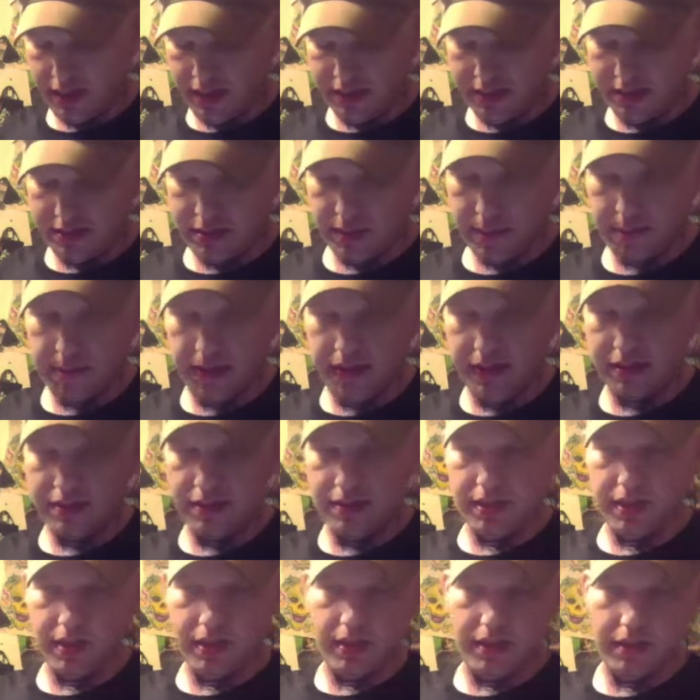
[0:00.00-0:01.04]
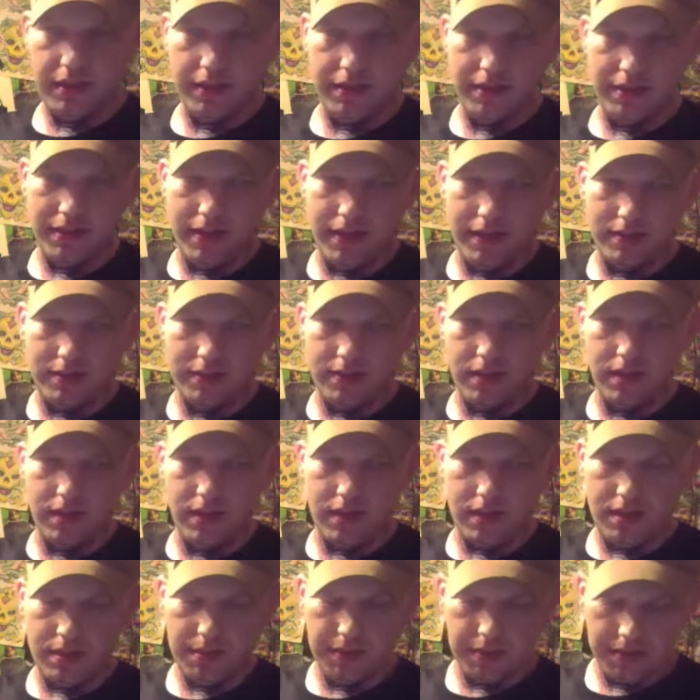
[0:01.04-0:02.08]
That's the basic. That's the